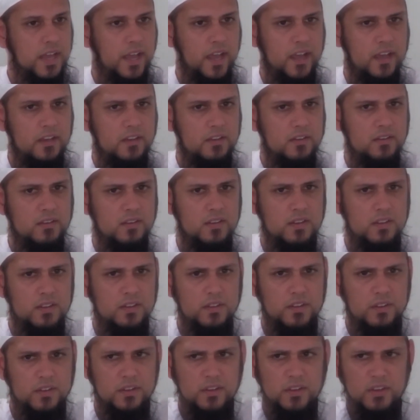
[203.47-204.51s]
And
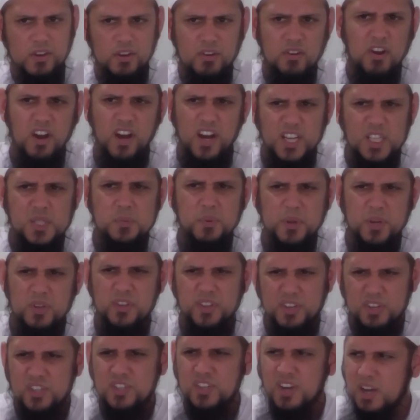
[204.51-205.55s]
you're a
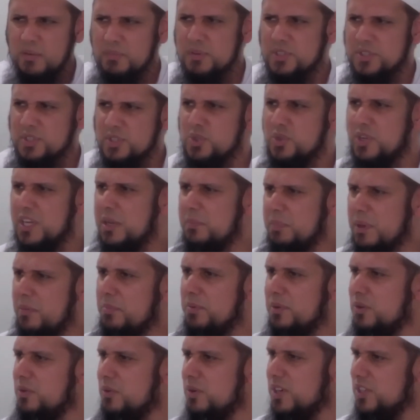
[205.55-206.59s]
hospital. Your job is to treat
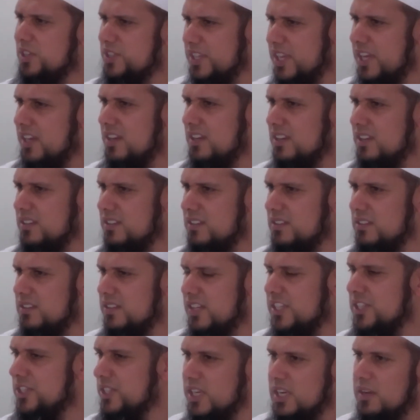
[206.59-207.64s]
people who are sick.
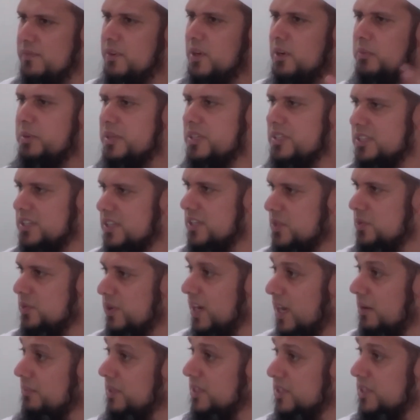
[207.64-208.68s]
It's none of your business
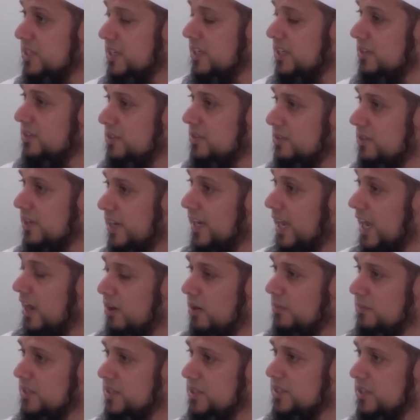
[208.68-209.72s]
what I'm listening to and how
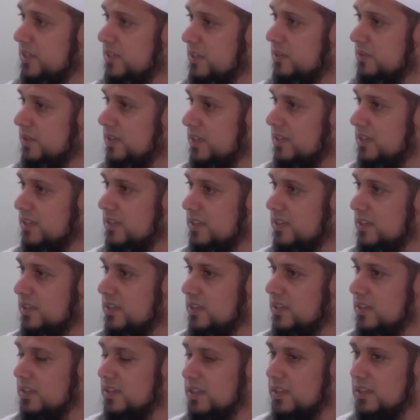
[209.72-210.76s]
I'm listening to it.
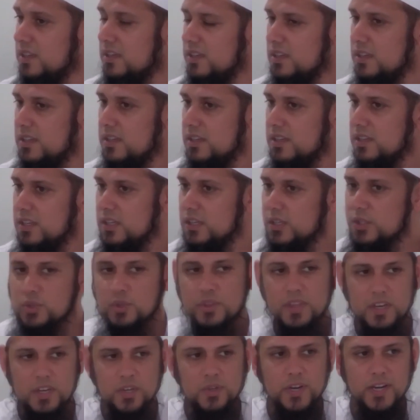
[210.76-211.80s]
So
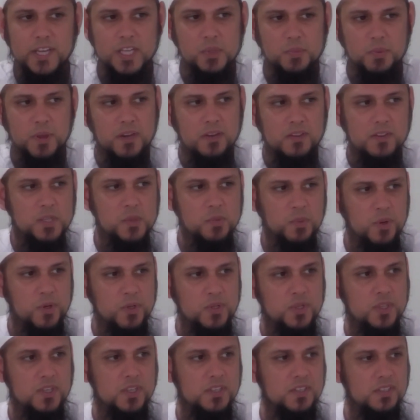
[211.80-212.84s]
they're going to try to explain to this
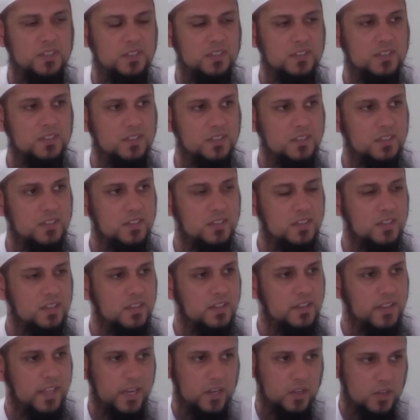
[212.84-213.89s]
person
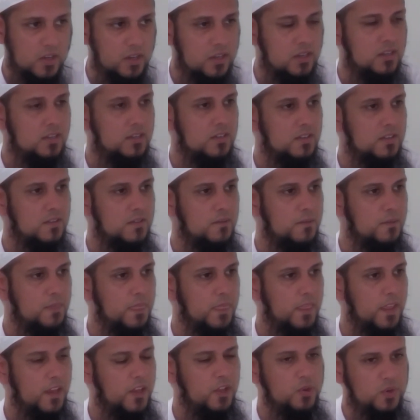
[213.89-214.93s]
that, look,
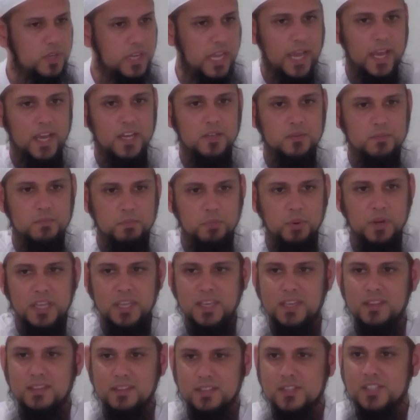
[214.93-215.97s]
you can't
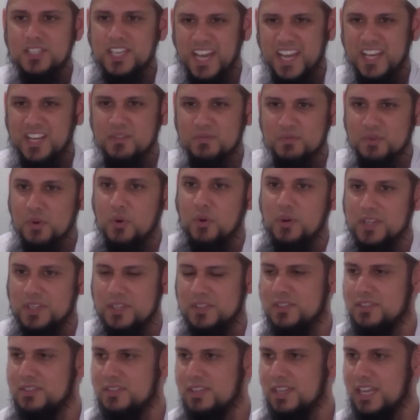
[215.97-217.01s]
bring in this kind of
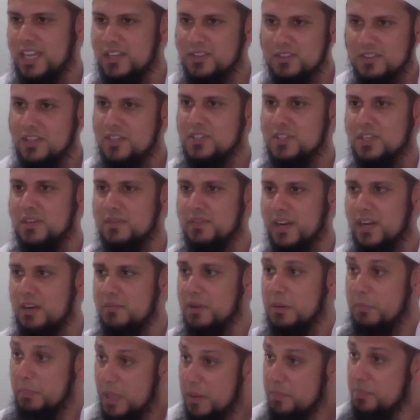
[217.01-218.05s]
noise into this
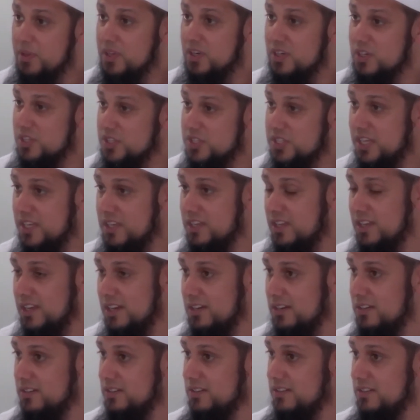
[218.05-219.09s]
environment. People are sick
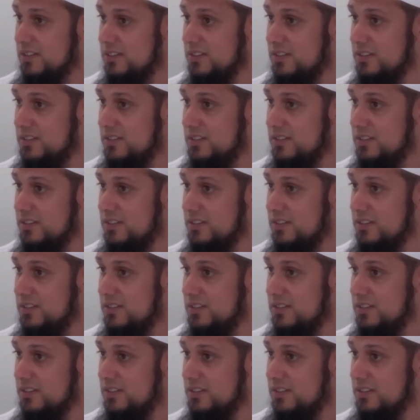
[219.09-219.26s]
here.